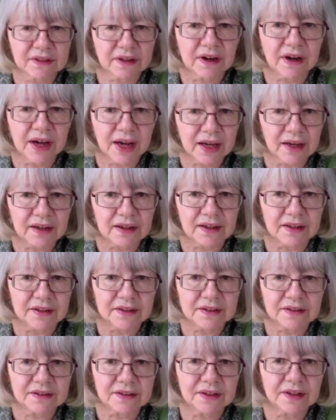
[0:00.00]
and our
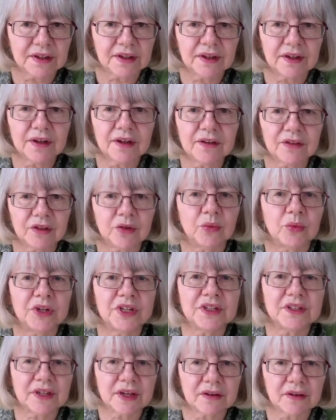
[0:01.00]
allies that
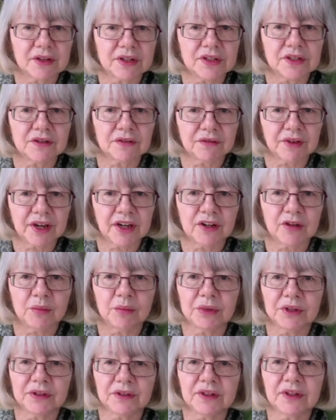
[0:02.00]
we
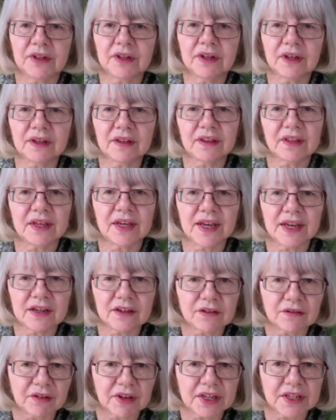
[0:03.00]
develop the
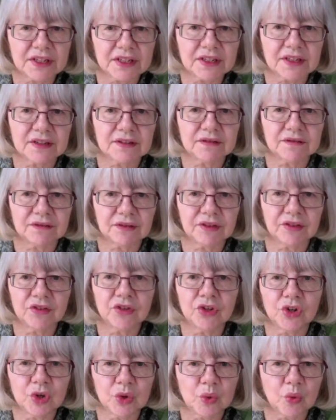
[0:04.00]
innovative
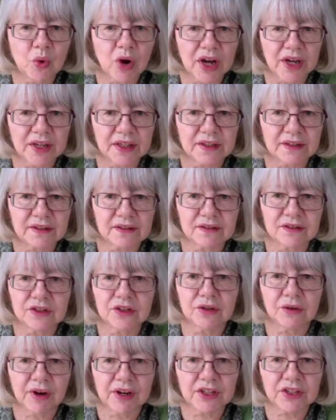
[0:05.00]
new ways
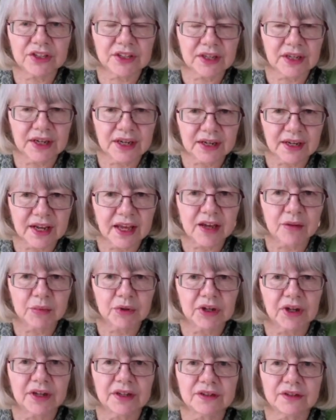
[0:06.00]
to actually
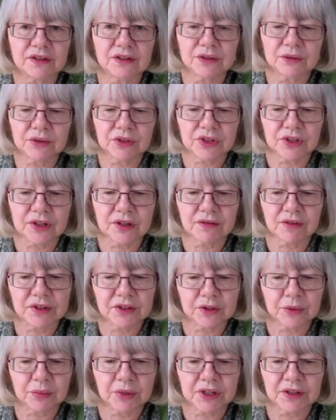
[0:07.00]
enable us to achieve
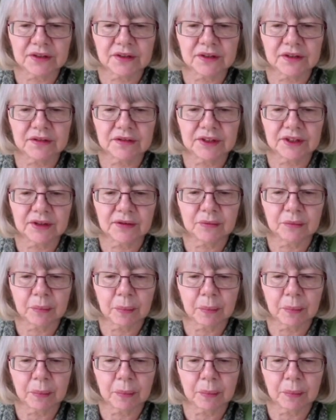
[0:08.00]
independent living.